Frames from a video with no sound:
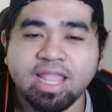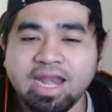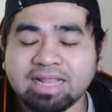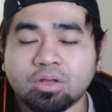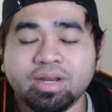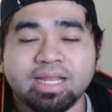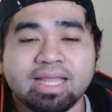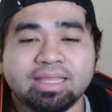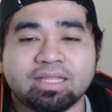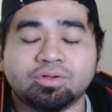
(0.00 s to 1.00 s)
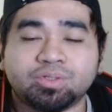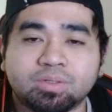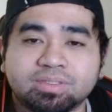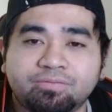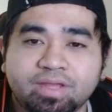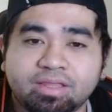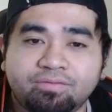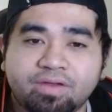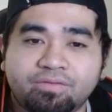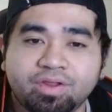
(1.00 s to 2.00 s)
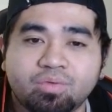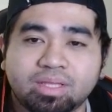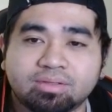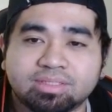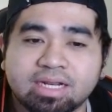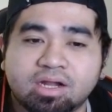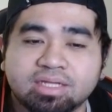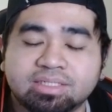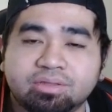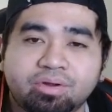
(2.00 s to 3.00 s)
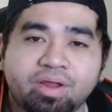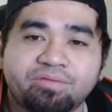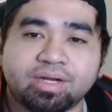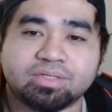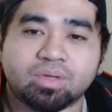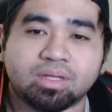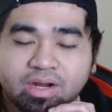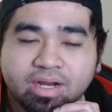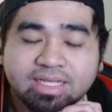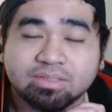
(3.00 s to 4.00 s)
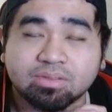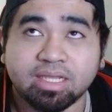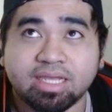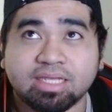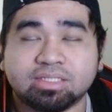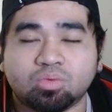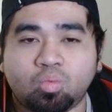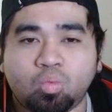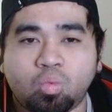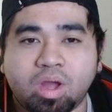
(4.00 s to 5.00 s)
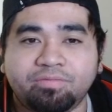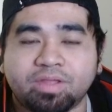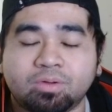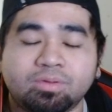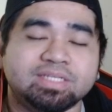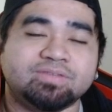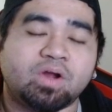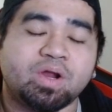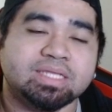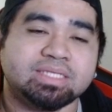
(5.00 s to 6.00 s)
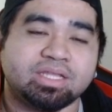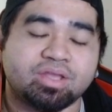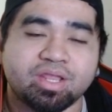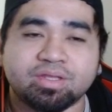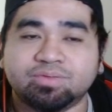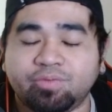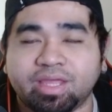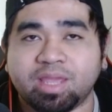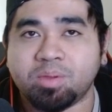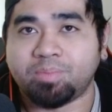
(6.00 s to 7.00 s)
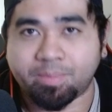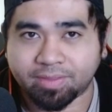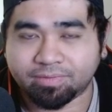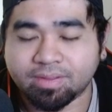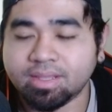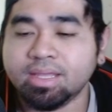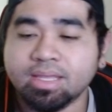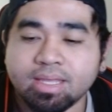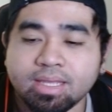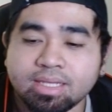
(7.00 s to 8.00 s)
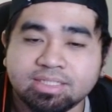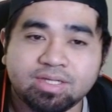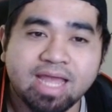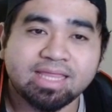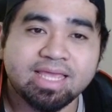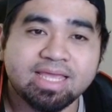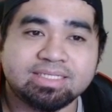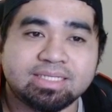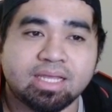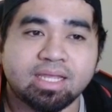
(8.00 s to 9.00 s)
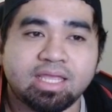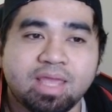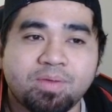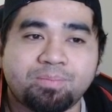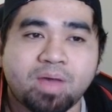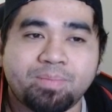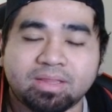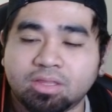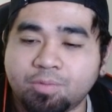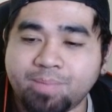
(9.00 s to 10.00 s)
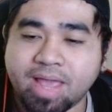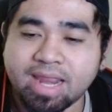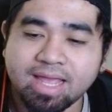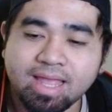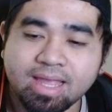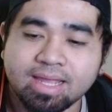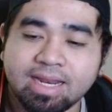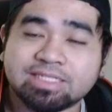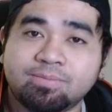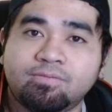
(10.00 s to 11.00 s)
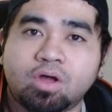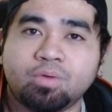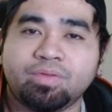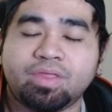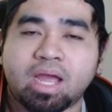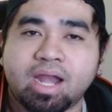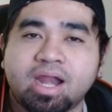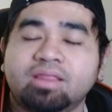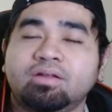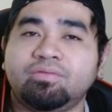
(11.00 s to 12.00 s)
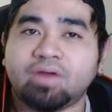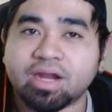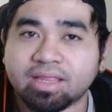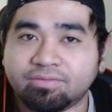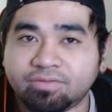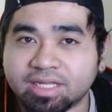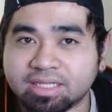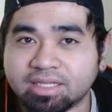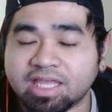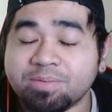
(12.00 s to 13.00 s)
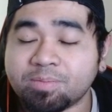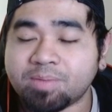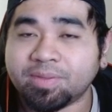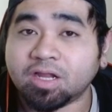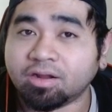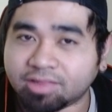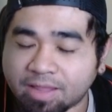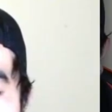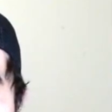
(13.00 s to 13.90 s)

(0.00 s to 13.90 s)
not only that, it controls the field if ever you want to send cards to the graveyard as well. This is one of the coolest variants that you can use with a Gimmick Puppet. So that is Gimmick Puppet Domgatika. Let's move on with another variant for the Gimmick Puppet archetype.